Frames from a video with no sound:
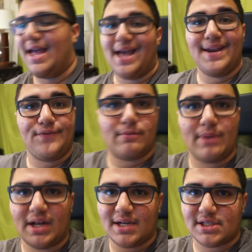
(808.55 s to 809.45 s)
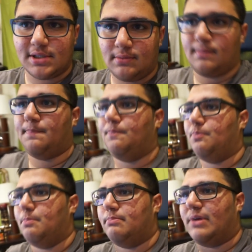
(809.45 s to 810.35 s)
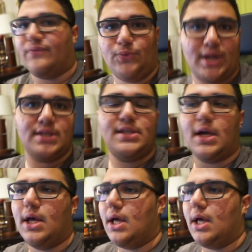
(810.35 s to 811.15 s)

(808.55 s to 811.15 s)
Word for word: And if you're my cousin, my friend,